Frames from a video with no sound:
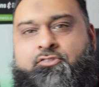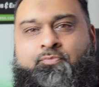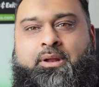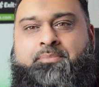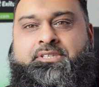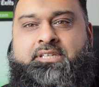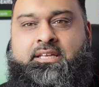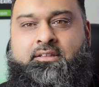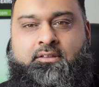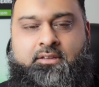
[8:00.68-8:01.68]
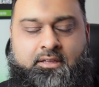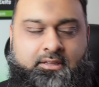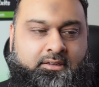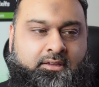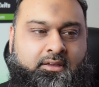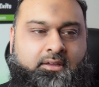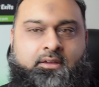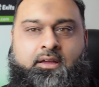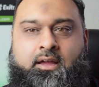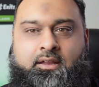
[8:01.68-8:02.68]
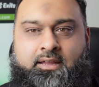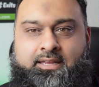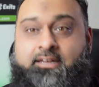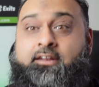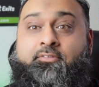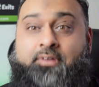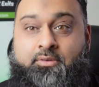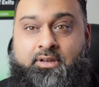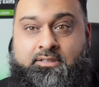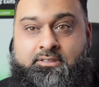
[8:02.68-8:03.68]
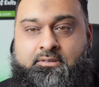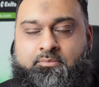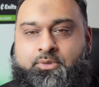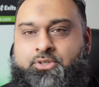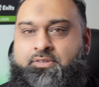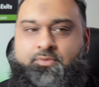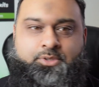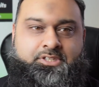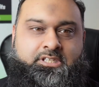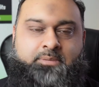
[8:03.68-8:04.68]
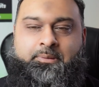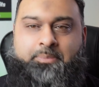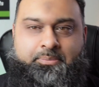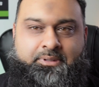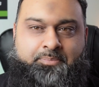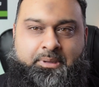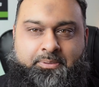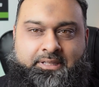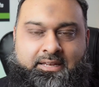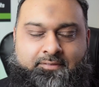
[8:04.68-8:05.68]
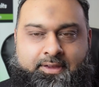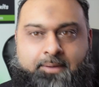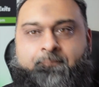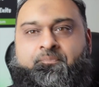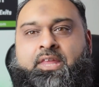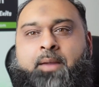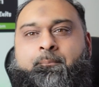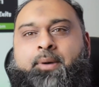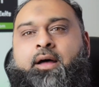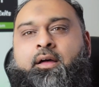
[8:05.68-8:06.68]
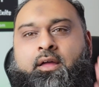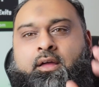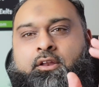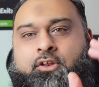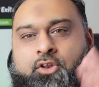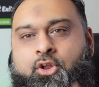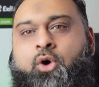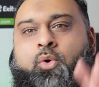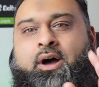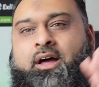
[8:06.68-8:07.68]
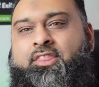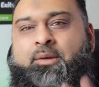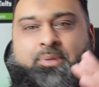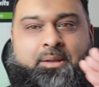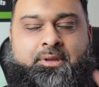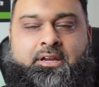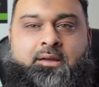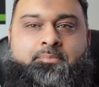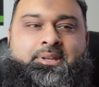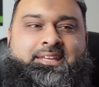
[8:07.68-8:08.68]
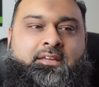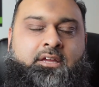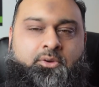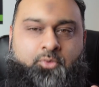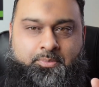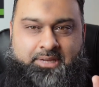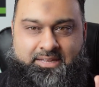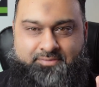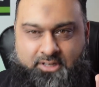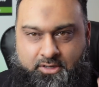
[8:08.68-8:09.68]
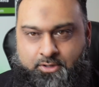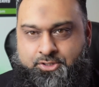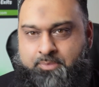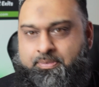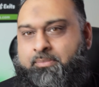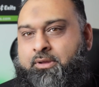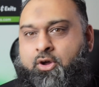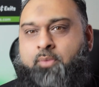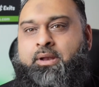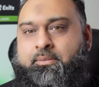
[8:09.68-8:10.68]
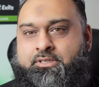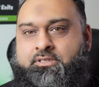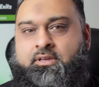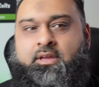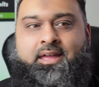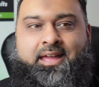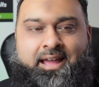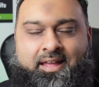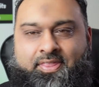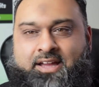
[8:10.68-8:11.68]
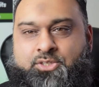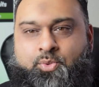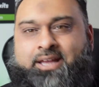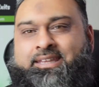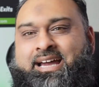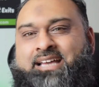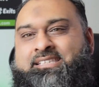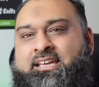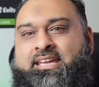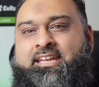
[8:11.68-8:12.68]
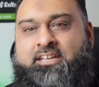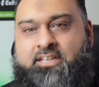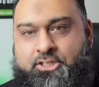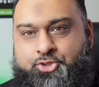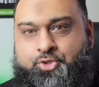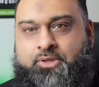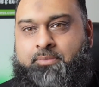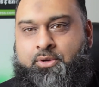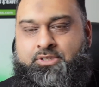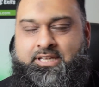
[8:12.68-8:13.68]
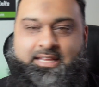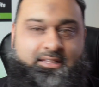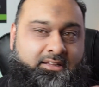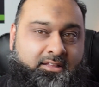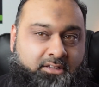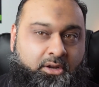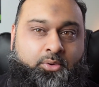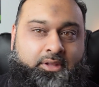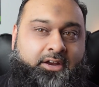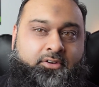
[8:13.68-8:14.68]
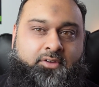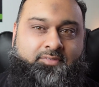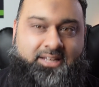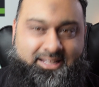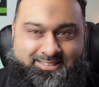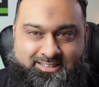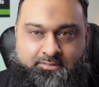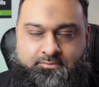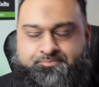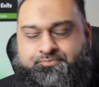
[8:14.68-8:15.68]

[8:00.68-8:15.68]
of plumbers in and around London, because of course there's so many people that live here, but no other plumbing company would be even close to Pimlico Plumbers. And that's why that has an industrial moat in the local area of London,